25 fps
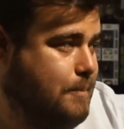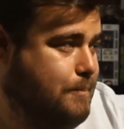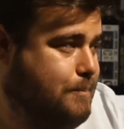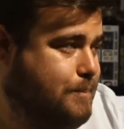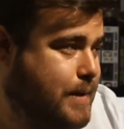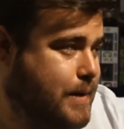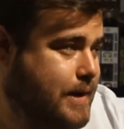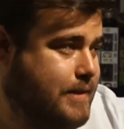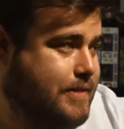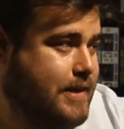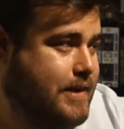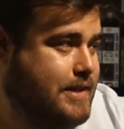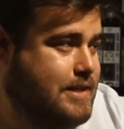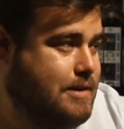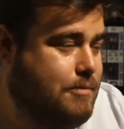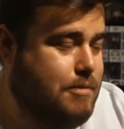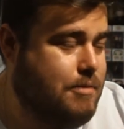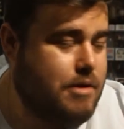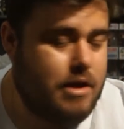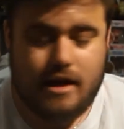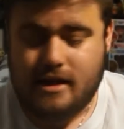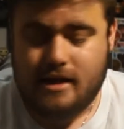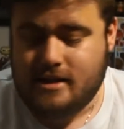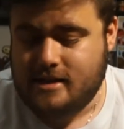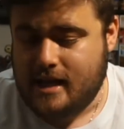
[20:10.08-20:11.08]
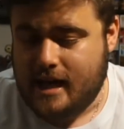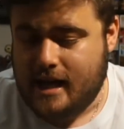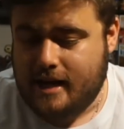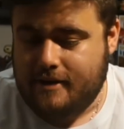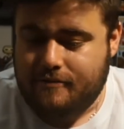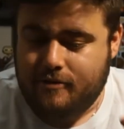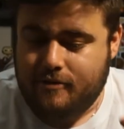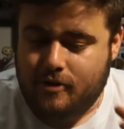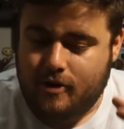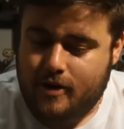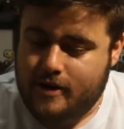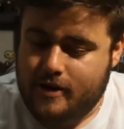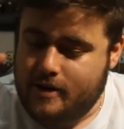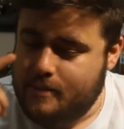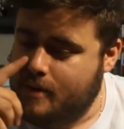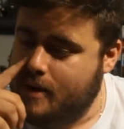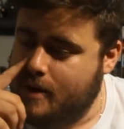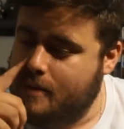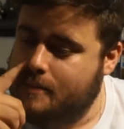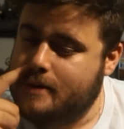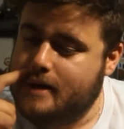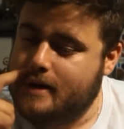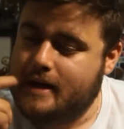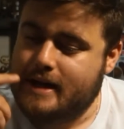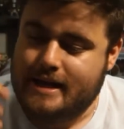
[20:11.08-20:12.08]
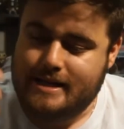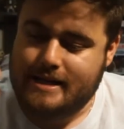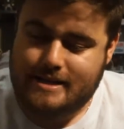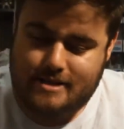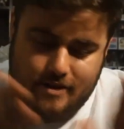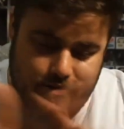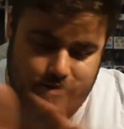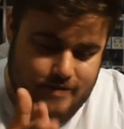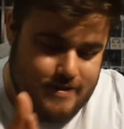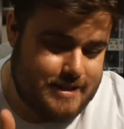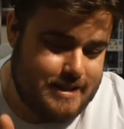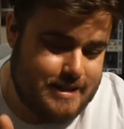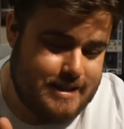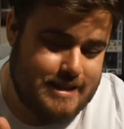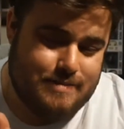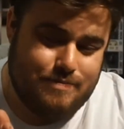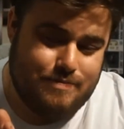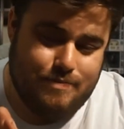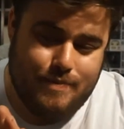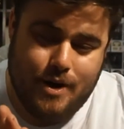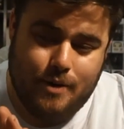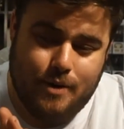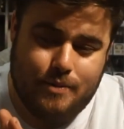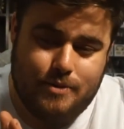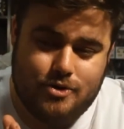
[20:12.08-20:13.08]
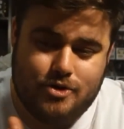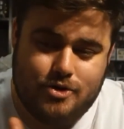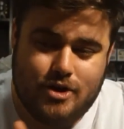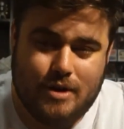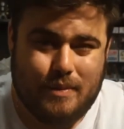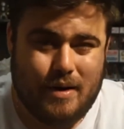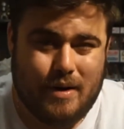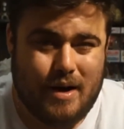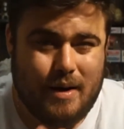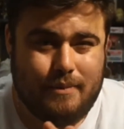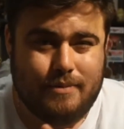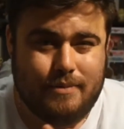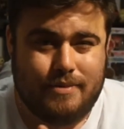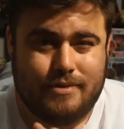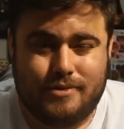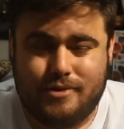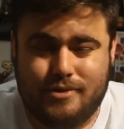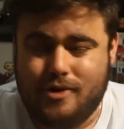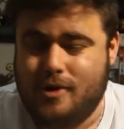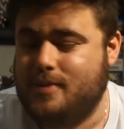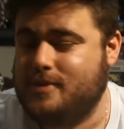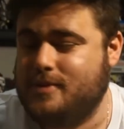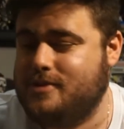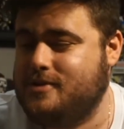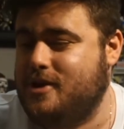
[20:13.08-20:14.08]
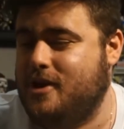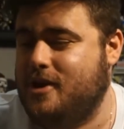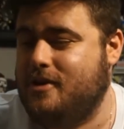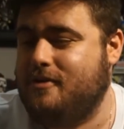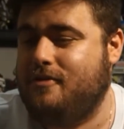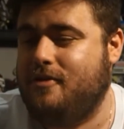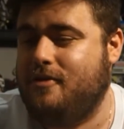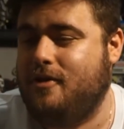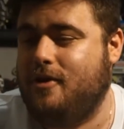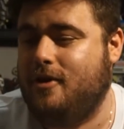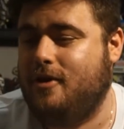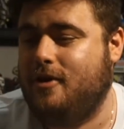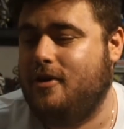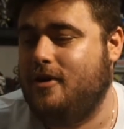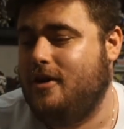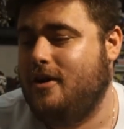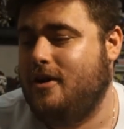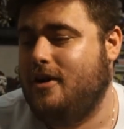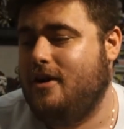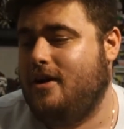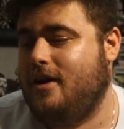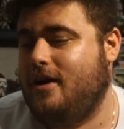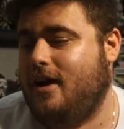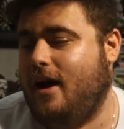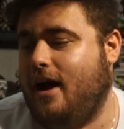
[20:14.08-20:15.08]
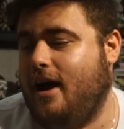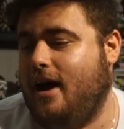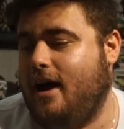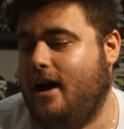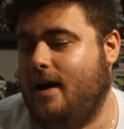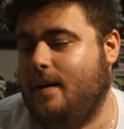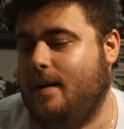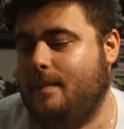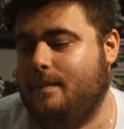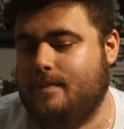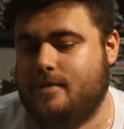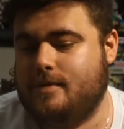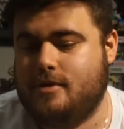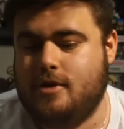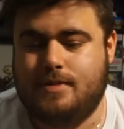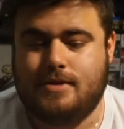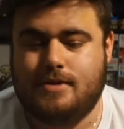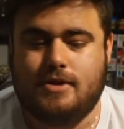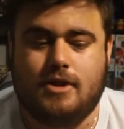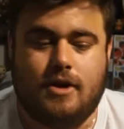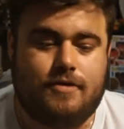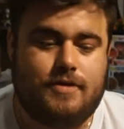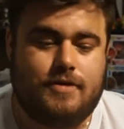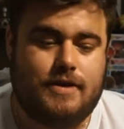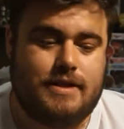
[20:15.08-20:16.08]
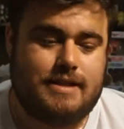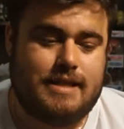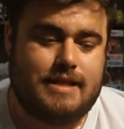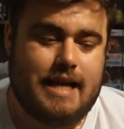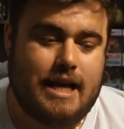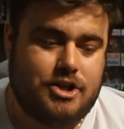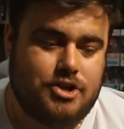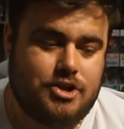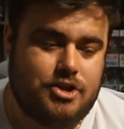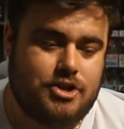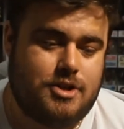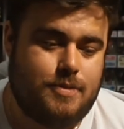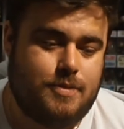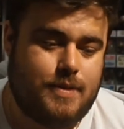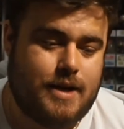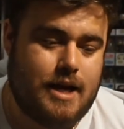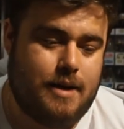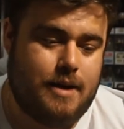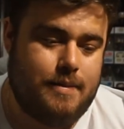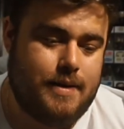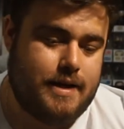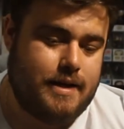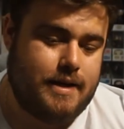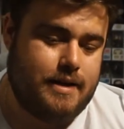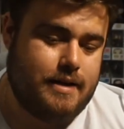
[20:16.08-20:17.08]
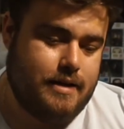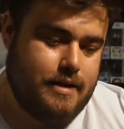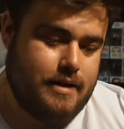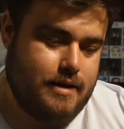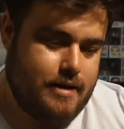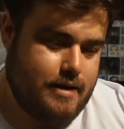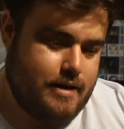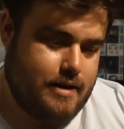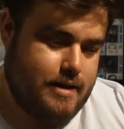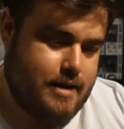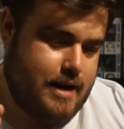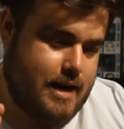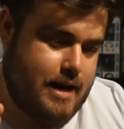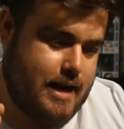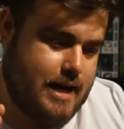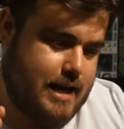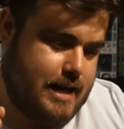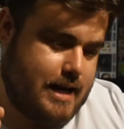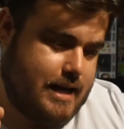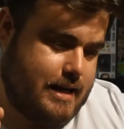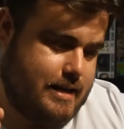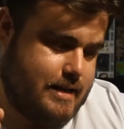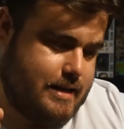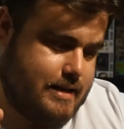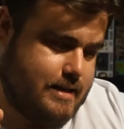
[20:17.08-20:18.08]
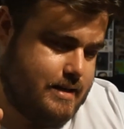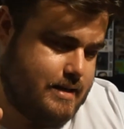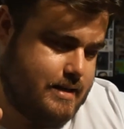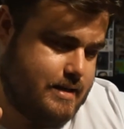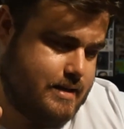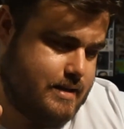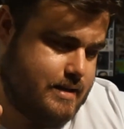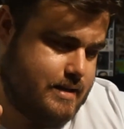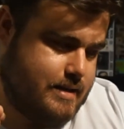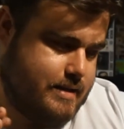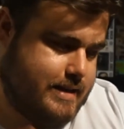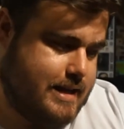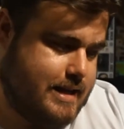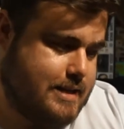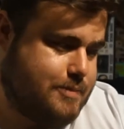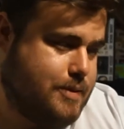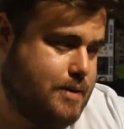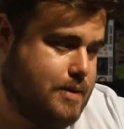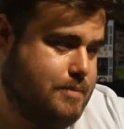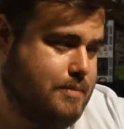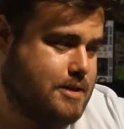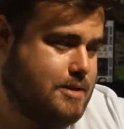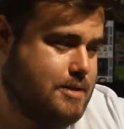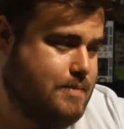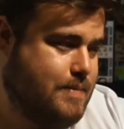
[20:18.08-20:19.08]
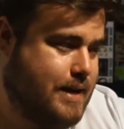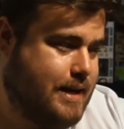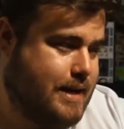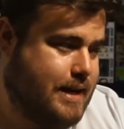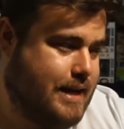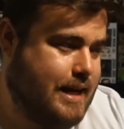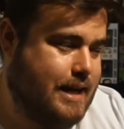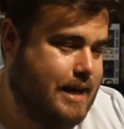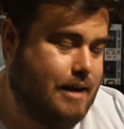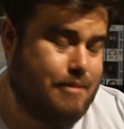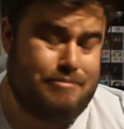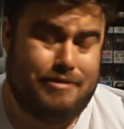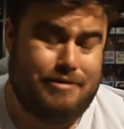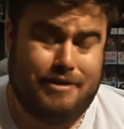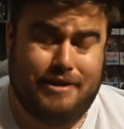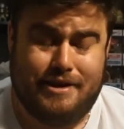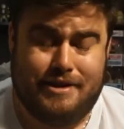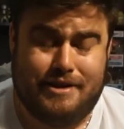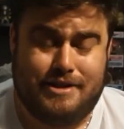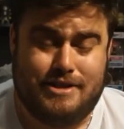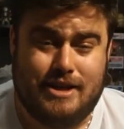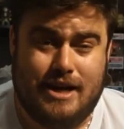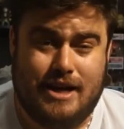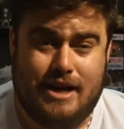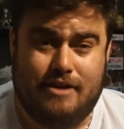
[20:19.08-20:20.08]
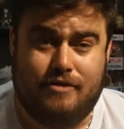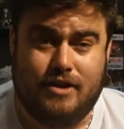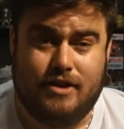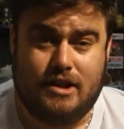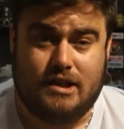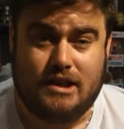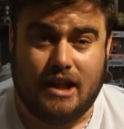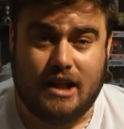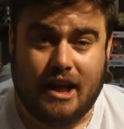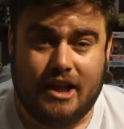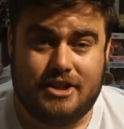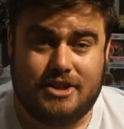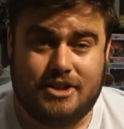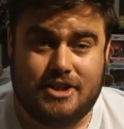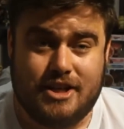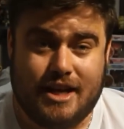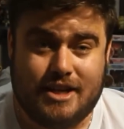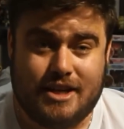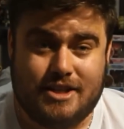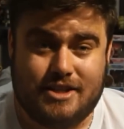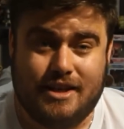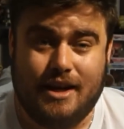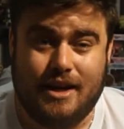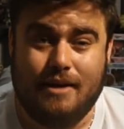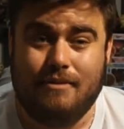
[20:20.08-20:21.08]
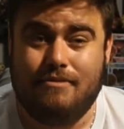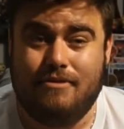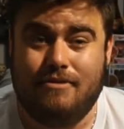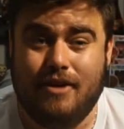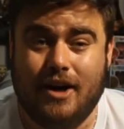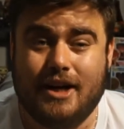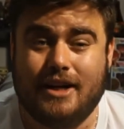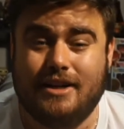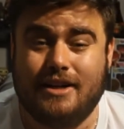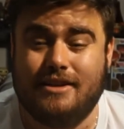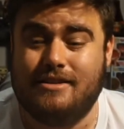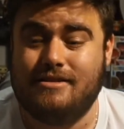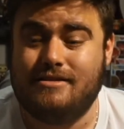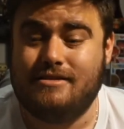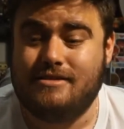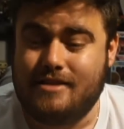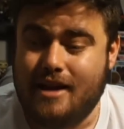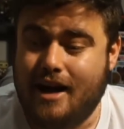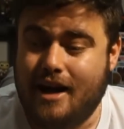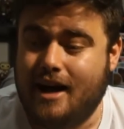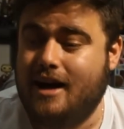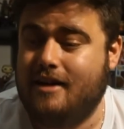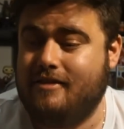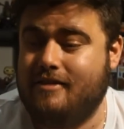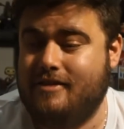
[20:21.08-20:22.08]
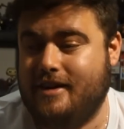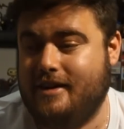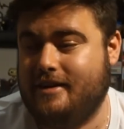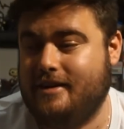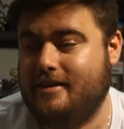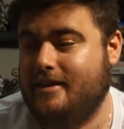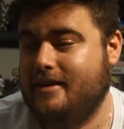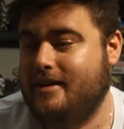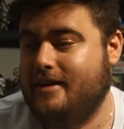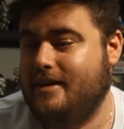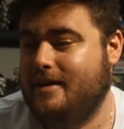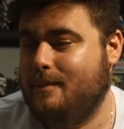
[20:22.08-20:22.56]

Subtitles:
Big things I'm really excited for at the moment is obviously this Melbourne trip. I'm super stoked for. Super stoked for these statues to be coming. And that's pretty much about it. I'm really excited for lunch, actually. I'm fucking starving.